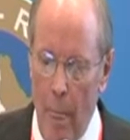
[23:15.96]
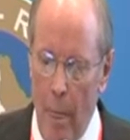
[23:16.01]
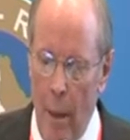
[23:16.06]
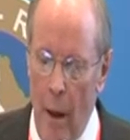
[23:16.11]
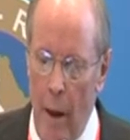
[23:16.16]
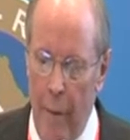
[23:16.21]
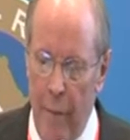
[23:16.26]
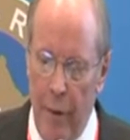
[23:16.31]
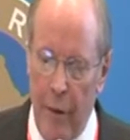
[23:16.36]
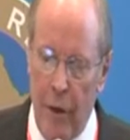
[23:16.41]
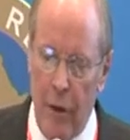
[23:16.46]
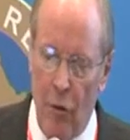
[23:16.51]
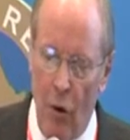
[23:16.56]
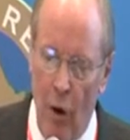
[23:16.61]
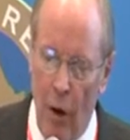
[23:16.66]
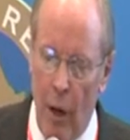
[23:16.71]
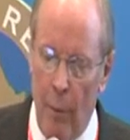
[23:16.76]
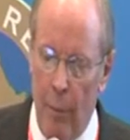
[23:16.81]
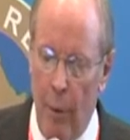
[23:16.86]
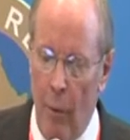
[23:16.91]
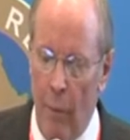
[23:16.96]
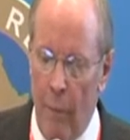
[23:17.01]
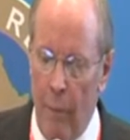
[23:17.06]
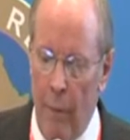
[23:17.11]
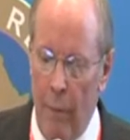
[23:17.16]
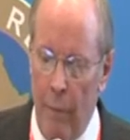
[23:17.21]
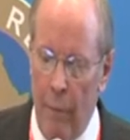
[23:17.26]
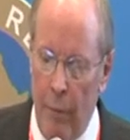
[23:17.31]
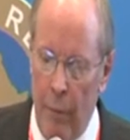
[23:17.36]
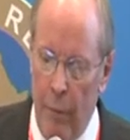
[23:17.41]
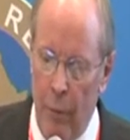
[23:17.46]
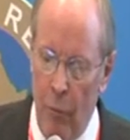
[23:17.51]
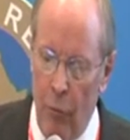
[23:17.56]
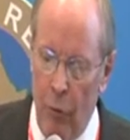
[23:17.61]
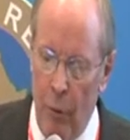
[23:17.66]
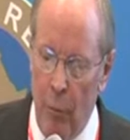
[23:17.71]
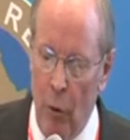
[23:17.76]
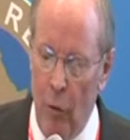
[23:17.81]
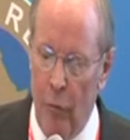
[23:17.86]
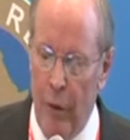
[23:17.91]
And then they talk about
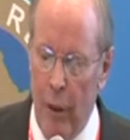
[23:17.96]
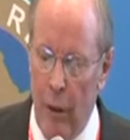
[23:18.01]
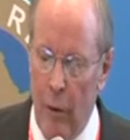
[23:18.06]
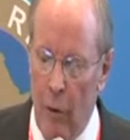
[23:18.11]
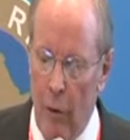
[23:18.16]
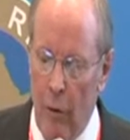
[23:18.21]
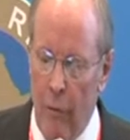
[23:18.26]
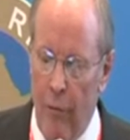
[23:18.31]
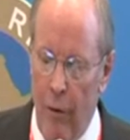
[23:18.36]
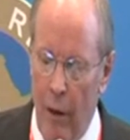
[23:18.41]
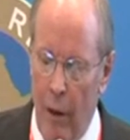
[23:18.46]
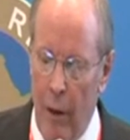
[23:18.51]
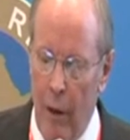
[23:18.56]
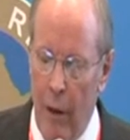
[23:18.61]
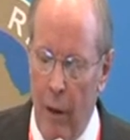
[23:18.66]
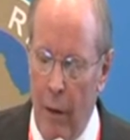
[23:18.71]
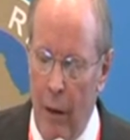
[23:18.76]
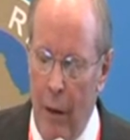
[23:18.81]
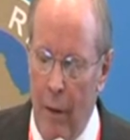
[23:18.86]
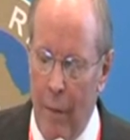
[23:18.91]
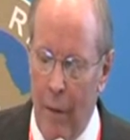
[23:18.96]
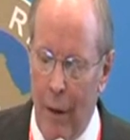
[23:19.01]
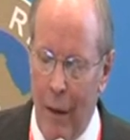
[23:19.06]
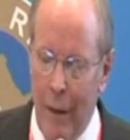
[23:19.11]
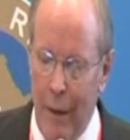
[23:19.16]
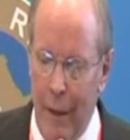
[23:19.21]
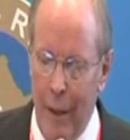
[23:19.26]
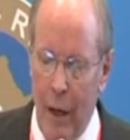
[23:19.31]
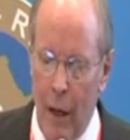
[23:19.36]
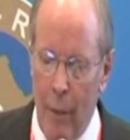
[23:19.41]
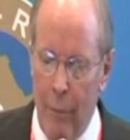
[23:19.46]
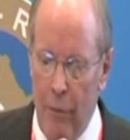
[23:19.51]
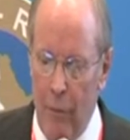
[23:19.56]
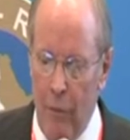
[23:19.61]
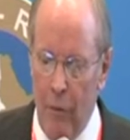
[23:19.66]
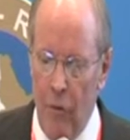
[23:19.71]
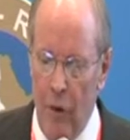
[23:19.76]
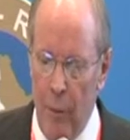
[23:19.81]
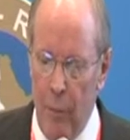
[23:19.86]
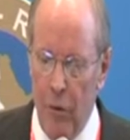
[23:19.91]
removing and nullifying and the cleaning up in the
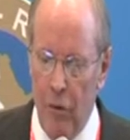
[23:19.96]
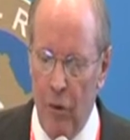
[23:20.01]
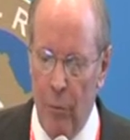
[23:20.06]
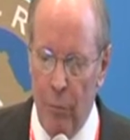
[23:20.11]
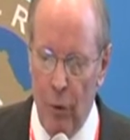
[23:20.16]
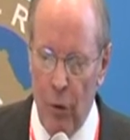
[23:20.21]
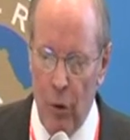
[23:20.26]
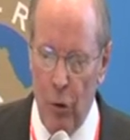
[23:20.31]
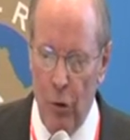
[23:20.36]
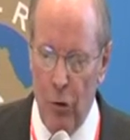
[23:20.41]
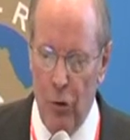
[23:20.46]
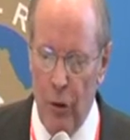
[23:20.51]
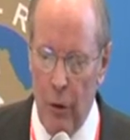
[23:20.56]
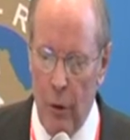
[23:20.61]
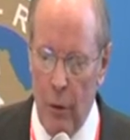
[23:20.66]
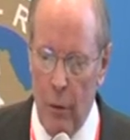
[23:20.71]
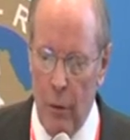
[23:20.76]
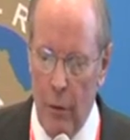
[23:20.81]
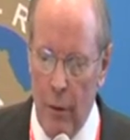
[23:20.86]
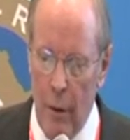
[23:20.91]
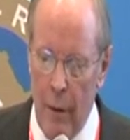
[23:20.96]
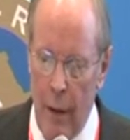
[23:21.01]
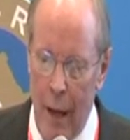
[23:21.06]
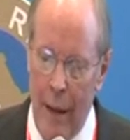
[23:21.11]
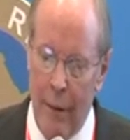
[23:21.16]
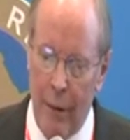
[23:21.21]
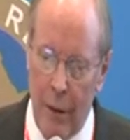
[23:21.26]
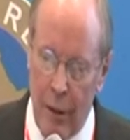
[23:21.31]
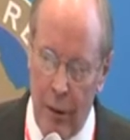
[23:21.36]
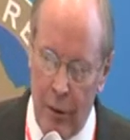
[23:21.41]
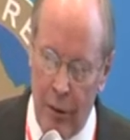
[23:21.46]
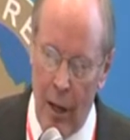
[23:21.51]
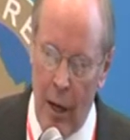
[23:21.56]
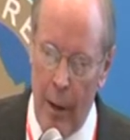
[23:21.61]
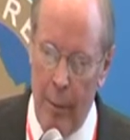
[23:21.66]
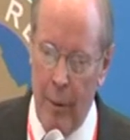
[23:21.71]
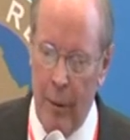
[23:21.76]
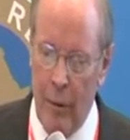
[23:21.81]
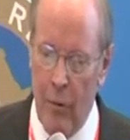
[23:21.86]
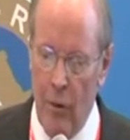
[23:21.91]
seepage and pollution and the
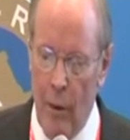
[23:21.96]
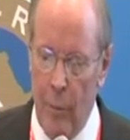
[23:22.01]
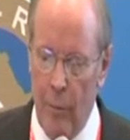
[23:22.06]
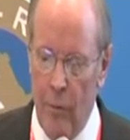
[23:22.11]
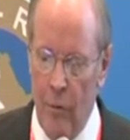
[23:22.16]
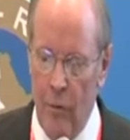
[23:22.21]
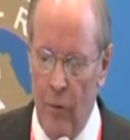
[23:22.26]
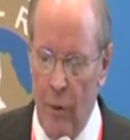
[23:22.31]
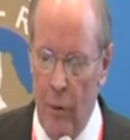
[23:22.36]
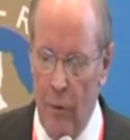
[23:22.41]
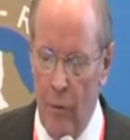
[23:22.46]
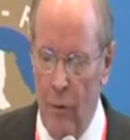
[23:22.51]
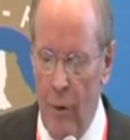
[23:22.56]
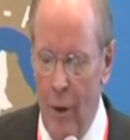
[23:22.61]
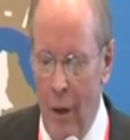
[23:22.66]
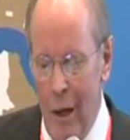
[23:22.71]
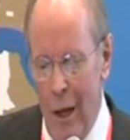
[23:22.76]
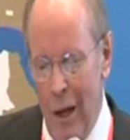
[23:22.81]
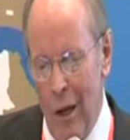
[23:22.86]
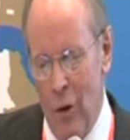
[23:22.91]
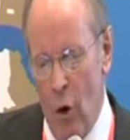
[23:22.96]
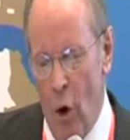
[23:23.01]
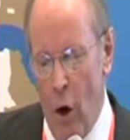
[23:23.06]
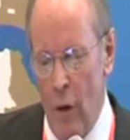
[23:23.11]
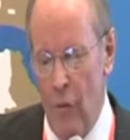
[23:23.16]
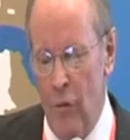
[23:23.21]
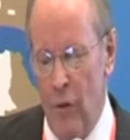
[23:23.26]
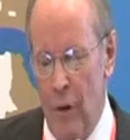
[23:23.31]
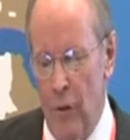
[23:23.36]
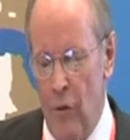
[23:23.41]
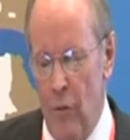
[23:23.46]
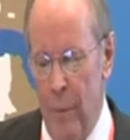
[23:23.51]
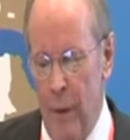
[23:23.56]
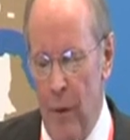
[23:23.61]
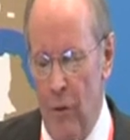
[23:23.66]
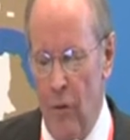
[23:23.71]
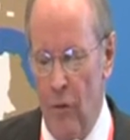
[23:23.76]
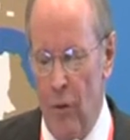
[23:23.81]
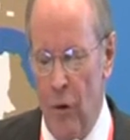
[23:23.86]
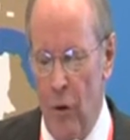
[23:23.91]
contaminating substances. Costs and
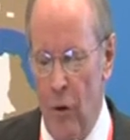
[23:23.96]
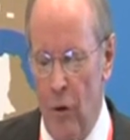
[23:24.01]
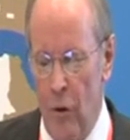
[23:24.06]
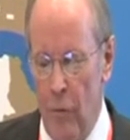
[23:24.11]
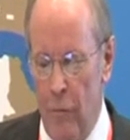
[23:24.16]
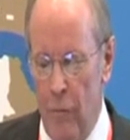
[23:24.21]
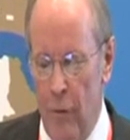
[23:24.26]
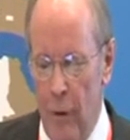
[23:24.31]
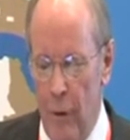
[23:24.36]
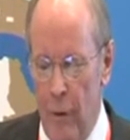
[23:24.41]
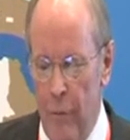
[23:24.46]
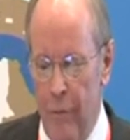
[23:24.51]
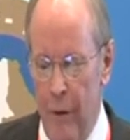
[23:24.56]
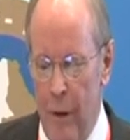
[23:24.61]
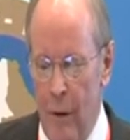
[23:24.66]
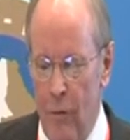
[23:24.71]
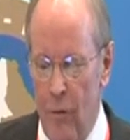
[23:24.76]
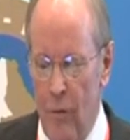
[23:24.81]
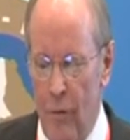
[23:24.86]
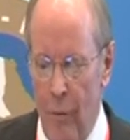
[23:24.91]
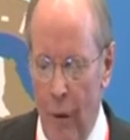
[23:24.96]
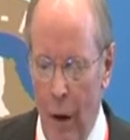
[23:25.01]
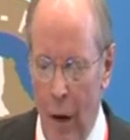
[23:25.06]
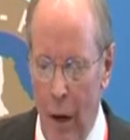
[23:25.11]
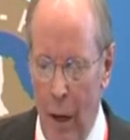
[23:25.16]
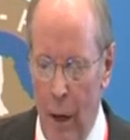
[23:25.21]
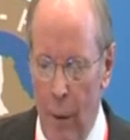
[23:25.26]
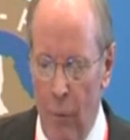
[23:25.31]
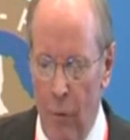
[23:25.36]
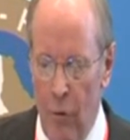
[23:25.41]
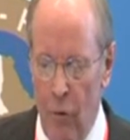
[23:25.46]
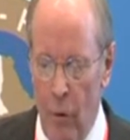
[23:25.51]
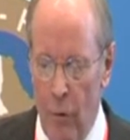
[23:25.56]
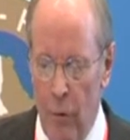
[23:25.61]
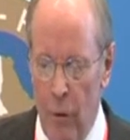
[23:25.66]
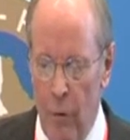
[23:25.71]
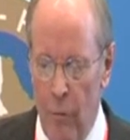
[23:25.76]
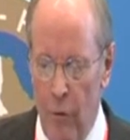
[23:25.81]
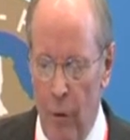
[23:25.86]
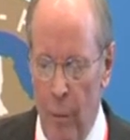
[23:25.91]
expenses incurred for the defense of the claim
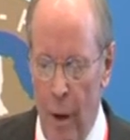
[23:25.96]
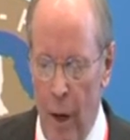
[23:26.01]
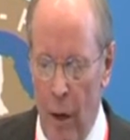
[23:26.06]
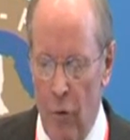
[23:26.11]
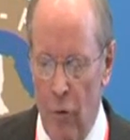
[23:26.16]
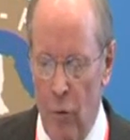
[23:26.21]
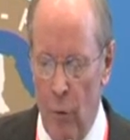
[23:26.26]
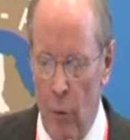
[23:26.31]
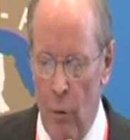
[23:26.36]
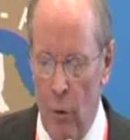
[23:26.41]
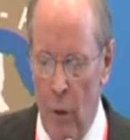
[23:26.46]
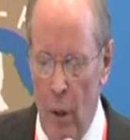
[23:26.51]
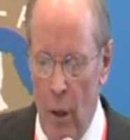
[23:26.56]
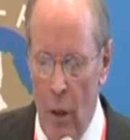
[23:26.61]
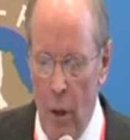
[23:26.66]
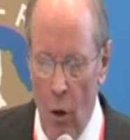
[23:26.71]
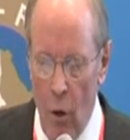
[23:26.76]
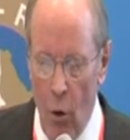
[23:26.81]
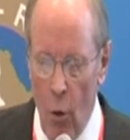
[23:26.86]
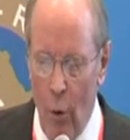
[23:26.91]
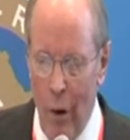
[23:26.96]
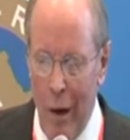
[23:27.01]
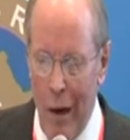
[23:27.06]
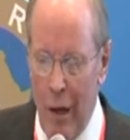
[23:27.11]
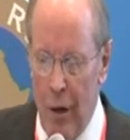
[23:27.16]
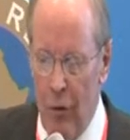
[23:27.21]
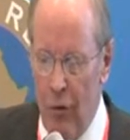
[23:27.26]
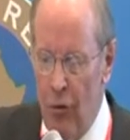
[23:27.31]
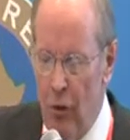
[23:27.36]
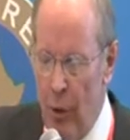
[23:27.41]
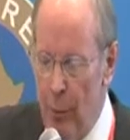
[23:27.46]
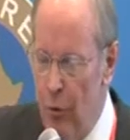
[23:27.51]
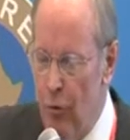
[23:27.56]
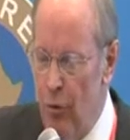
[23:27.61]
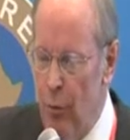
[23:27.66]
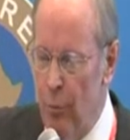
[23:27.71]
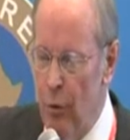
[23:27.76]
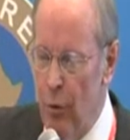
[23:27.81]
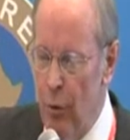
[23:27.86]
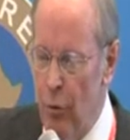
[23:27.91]
resulting from actual or alleged seepage
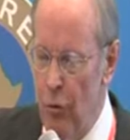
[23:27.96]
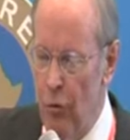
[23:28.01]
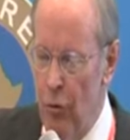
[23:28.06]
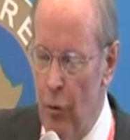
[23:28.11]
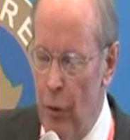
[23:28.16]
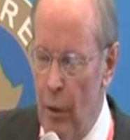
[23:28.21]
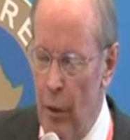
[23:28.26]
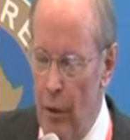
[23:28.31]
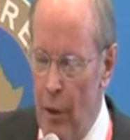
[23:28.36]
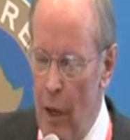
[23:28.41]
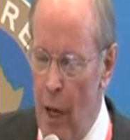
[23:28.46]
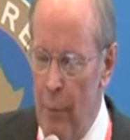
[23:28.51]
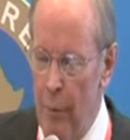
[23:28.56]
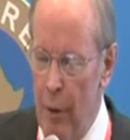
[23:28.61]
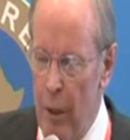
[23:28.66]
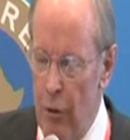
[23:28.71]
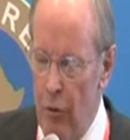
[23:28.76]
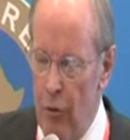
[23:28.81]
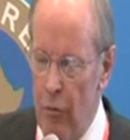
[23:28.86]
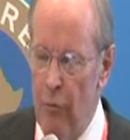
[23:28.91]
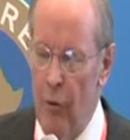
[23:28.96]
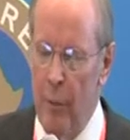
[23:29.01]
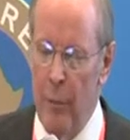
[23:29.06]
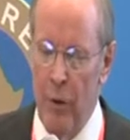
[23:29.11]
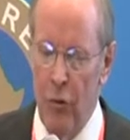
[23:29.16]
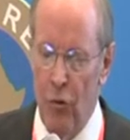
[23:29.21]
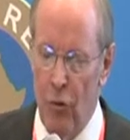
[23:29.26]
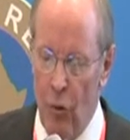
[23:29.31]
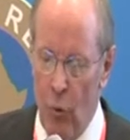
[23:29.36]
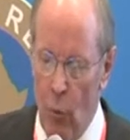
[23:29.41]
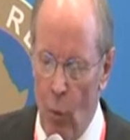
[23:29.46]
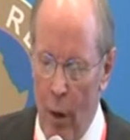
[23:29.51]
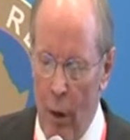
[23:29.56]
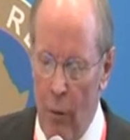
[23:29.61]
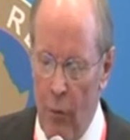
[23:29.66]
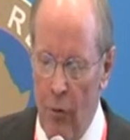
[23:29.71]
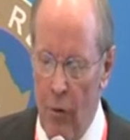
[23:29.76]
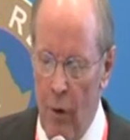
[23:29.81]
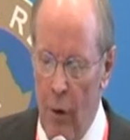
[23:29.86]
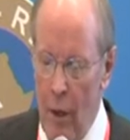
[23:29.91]
and pollution or contamination from the insured
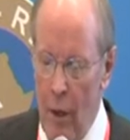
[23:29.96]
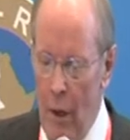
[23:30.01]
wells.